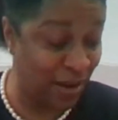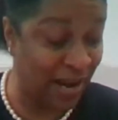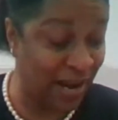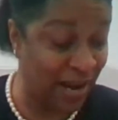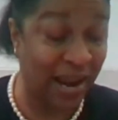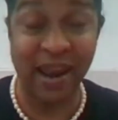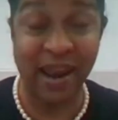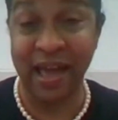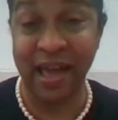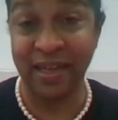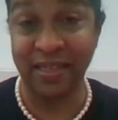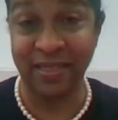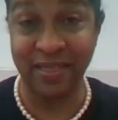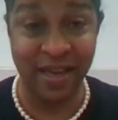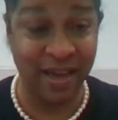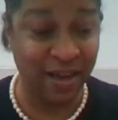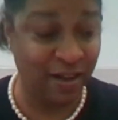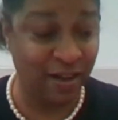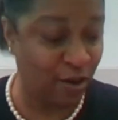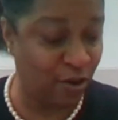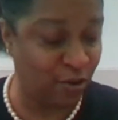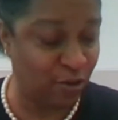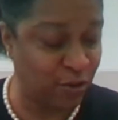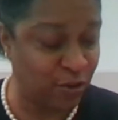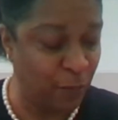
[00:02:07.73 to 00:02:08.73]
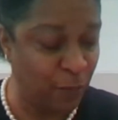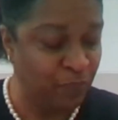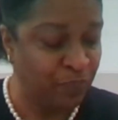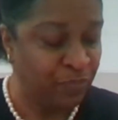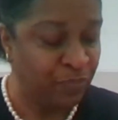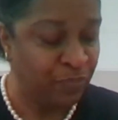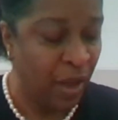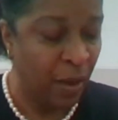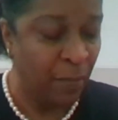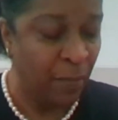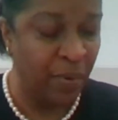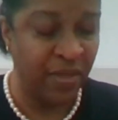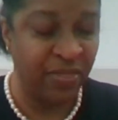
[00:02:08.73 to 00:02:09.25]
and I like Legos.
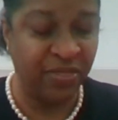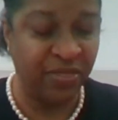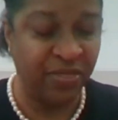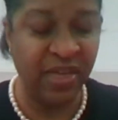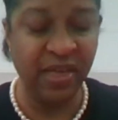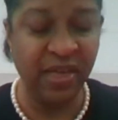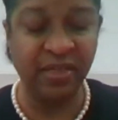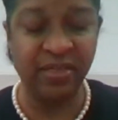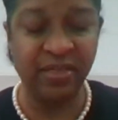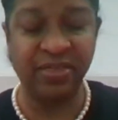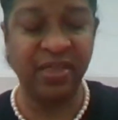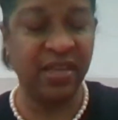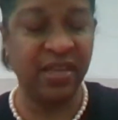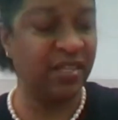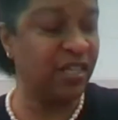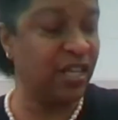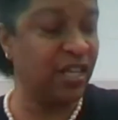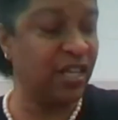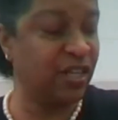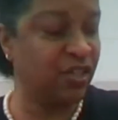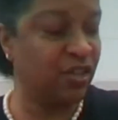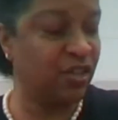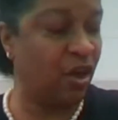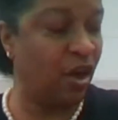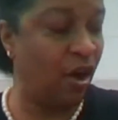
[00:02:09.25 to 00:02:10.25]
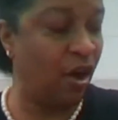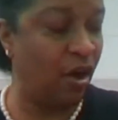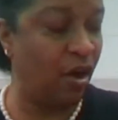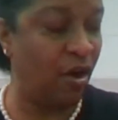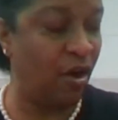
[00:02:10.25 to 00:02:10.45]
But this is